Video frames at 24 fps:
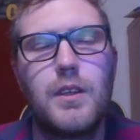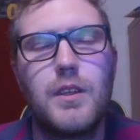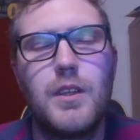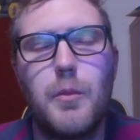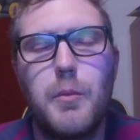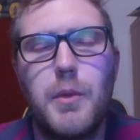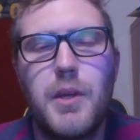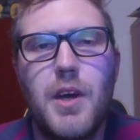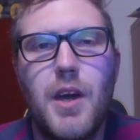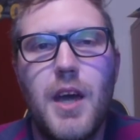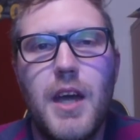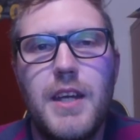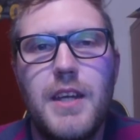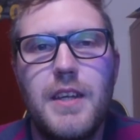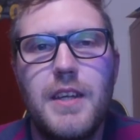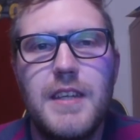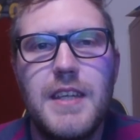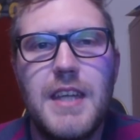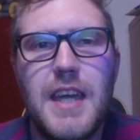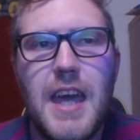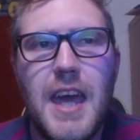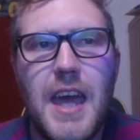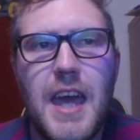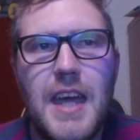Number 9, at
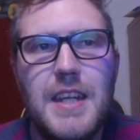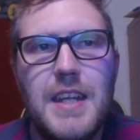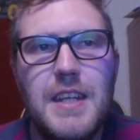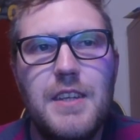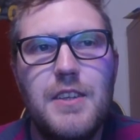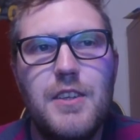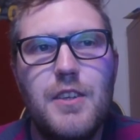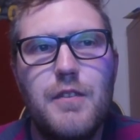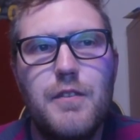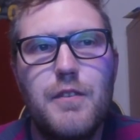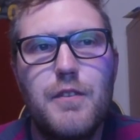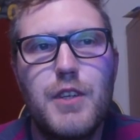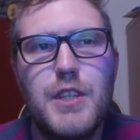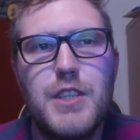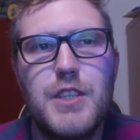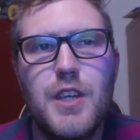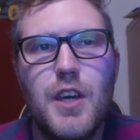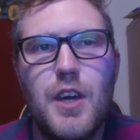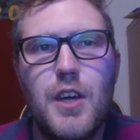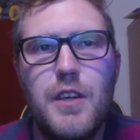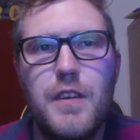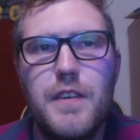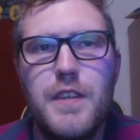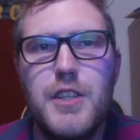the end of
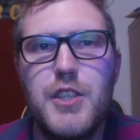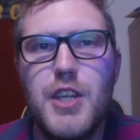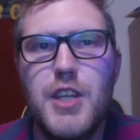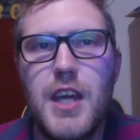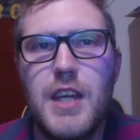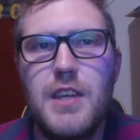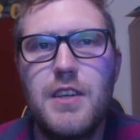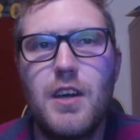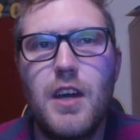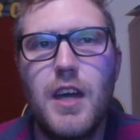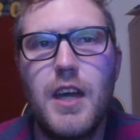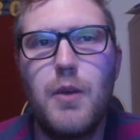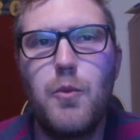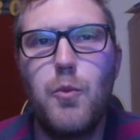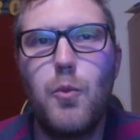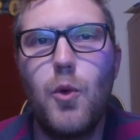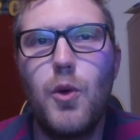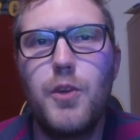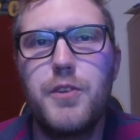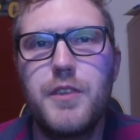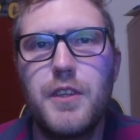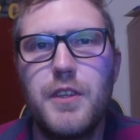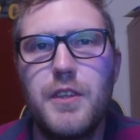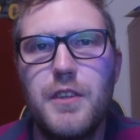Return of the Jedi,
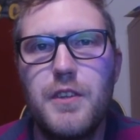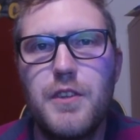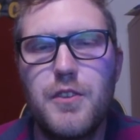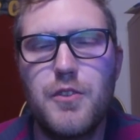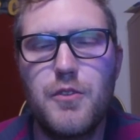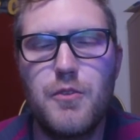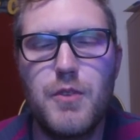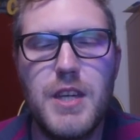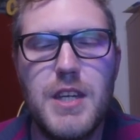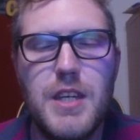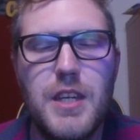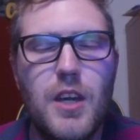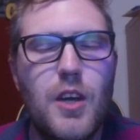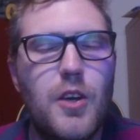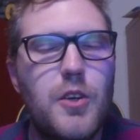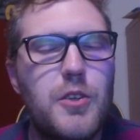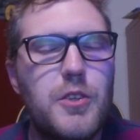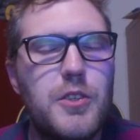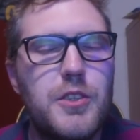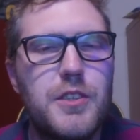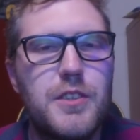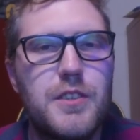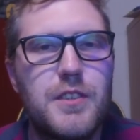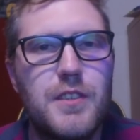what are the 3
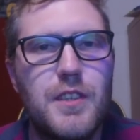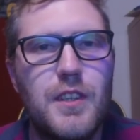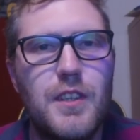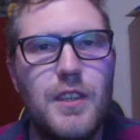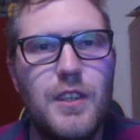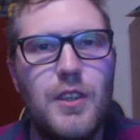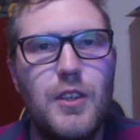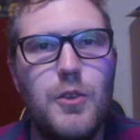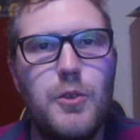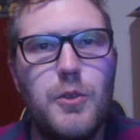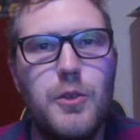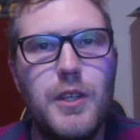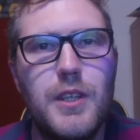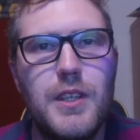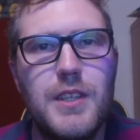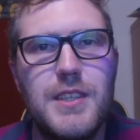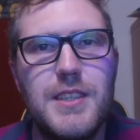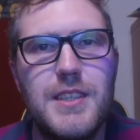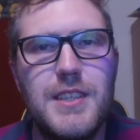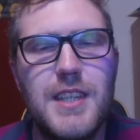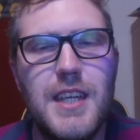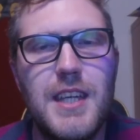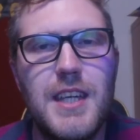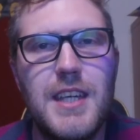ghosts that Luke
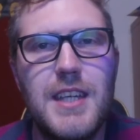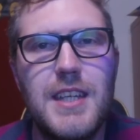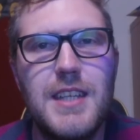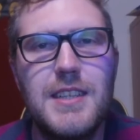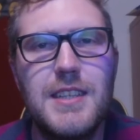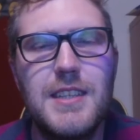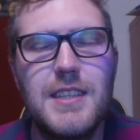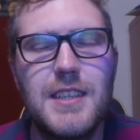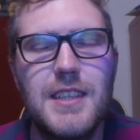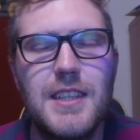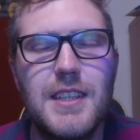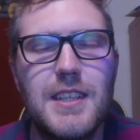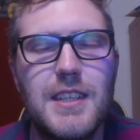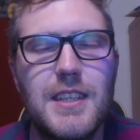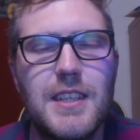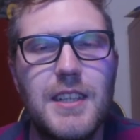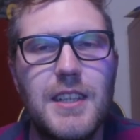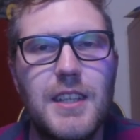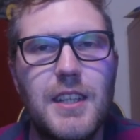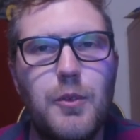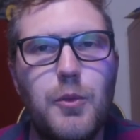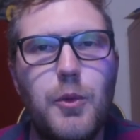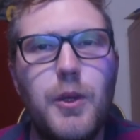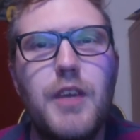sees?
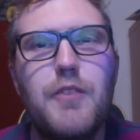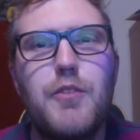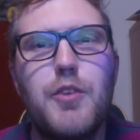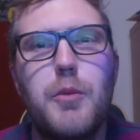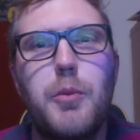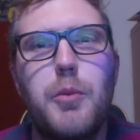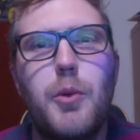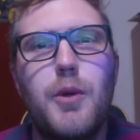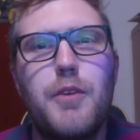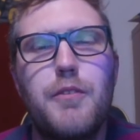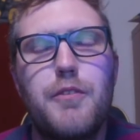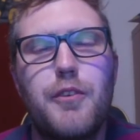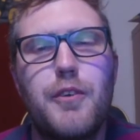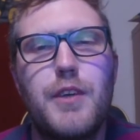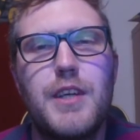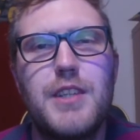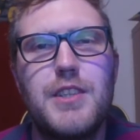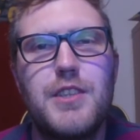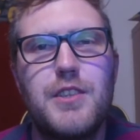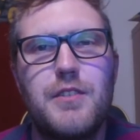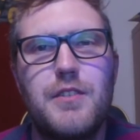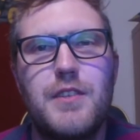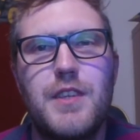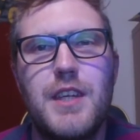We'll give you a point for
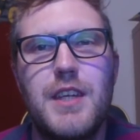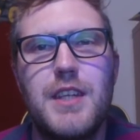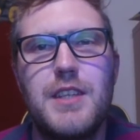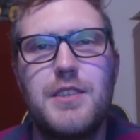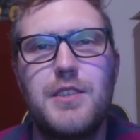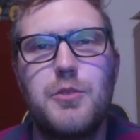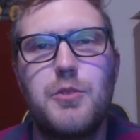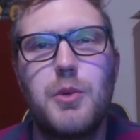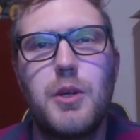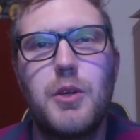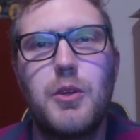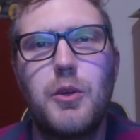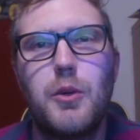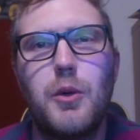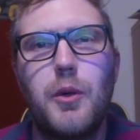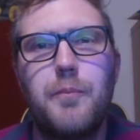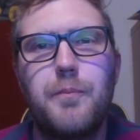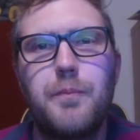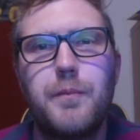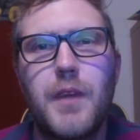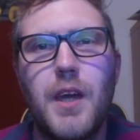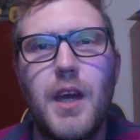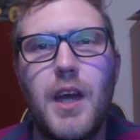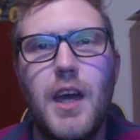each of these as well, go
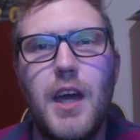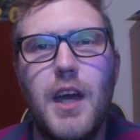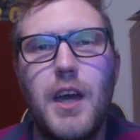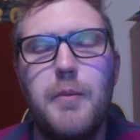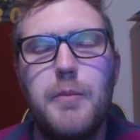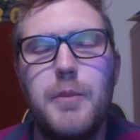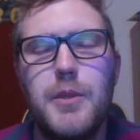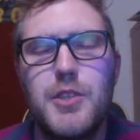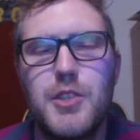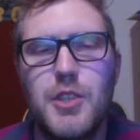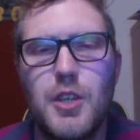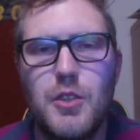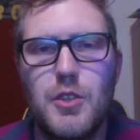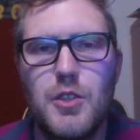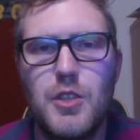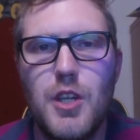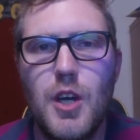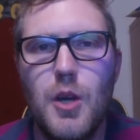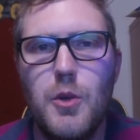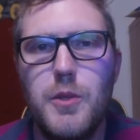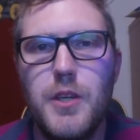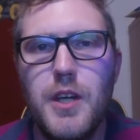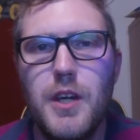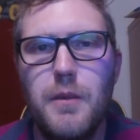on. So
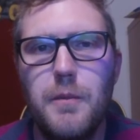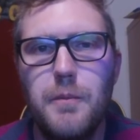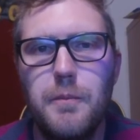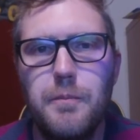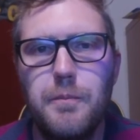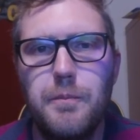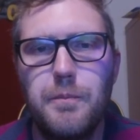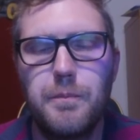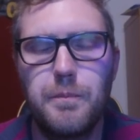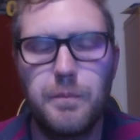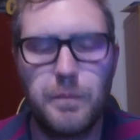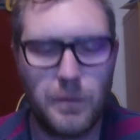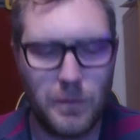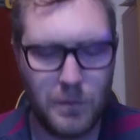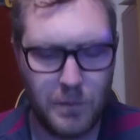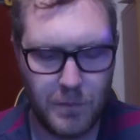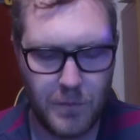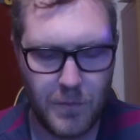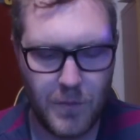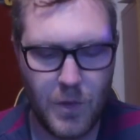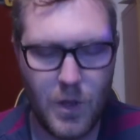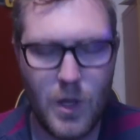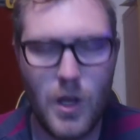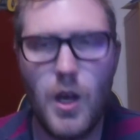Yoda,
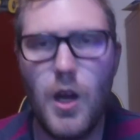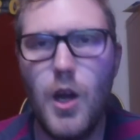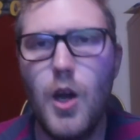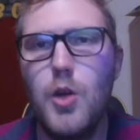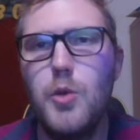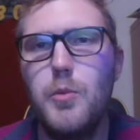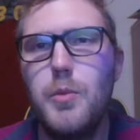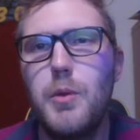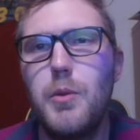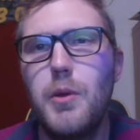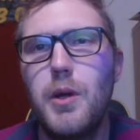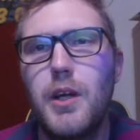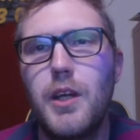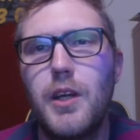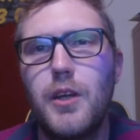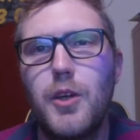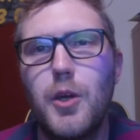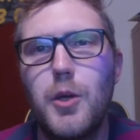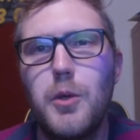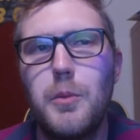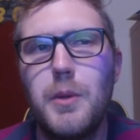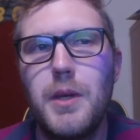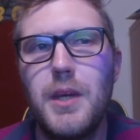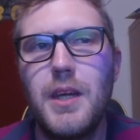Obi-Wan
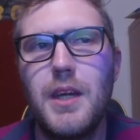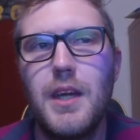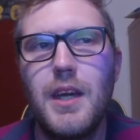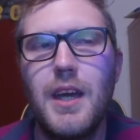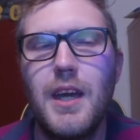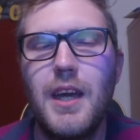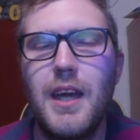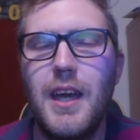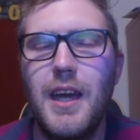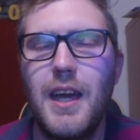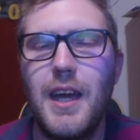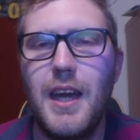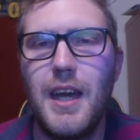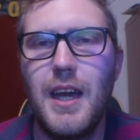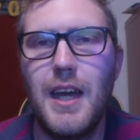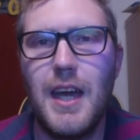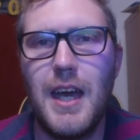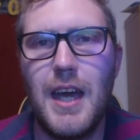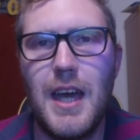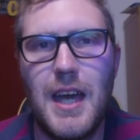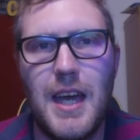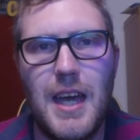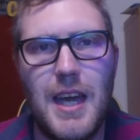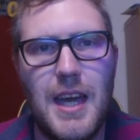Kenobi,
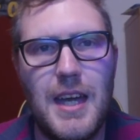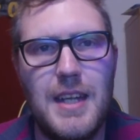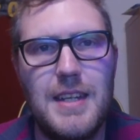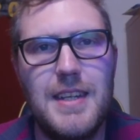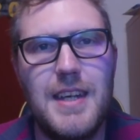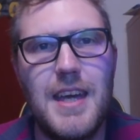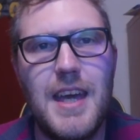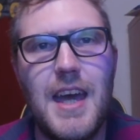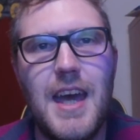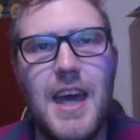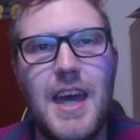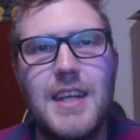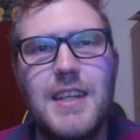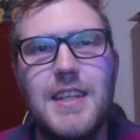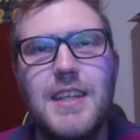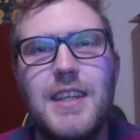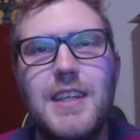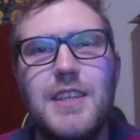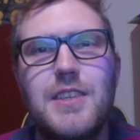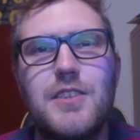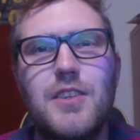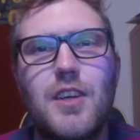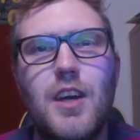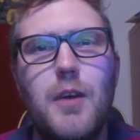and
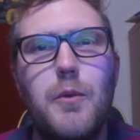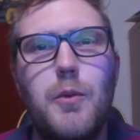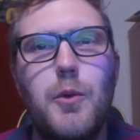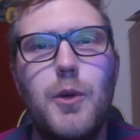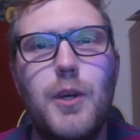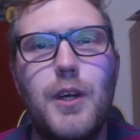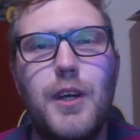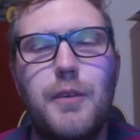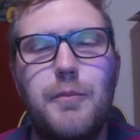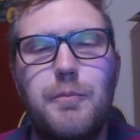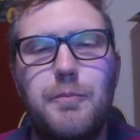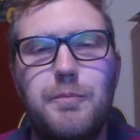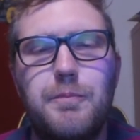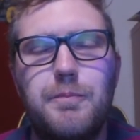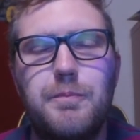Anakin Skywalker.